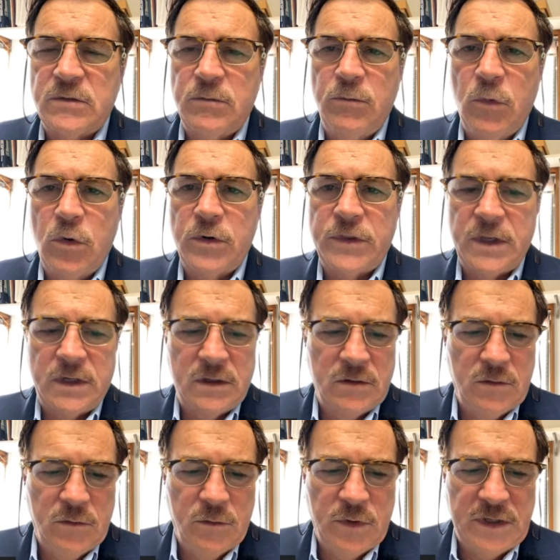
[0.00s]
more than
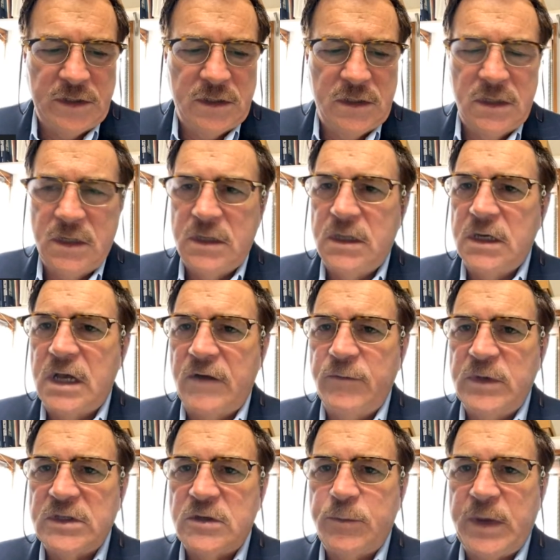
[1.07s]
what the
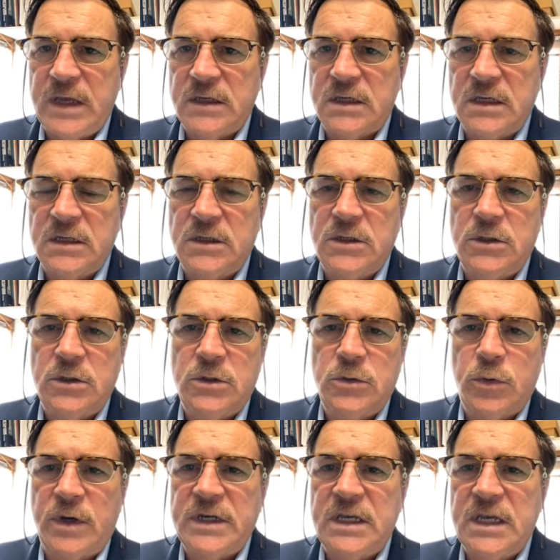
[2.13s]
government spent in
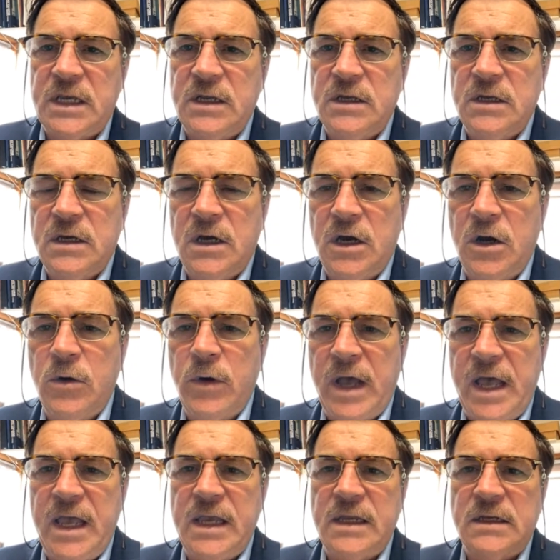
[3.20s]

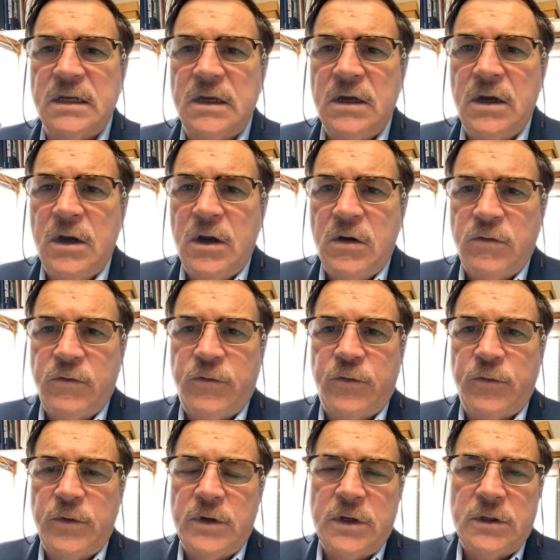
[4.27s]
2008
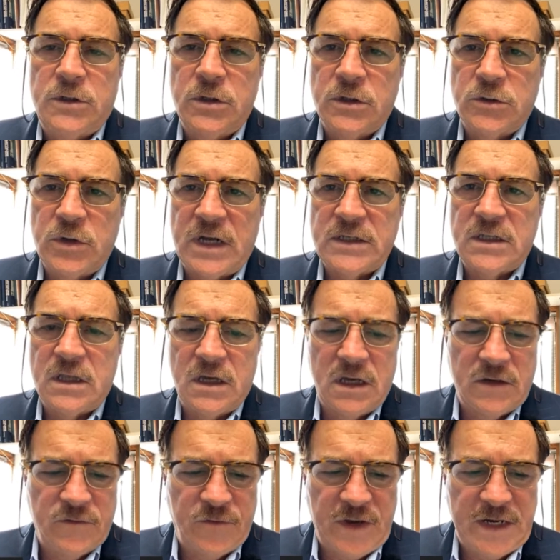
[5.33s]
to address the
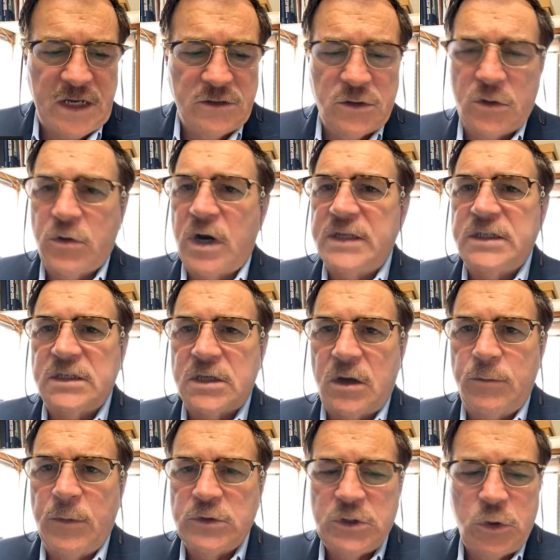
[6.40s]
financial crisis,
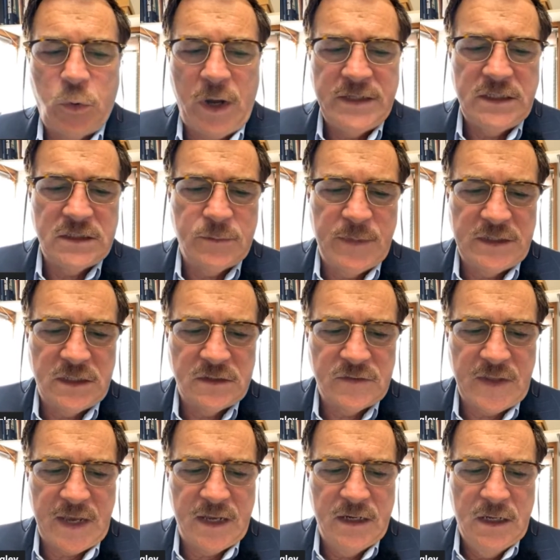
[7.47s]
almost twice as much as
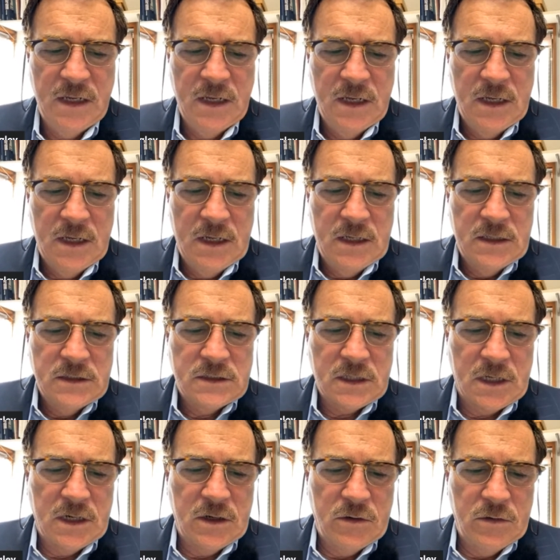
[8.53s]
that.
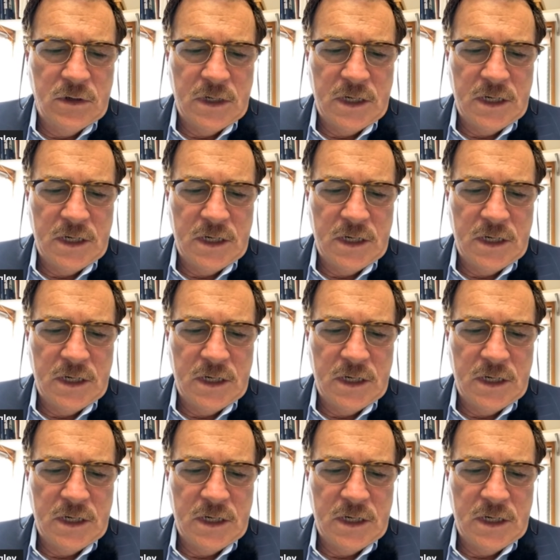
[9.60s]
So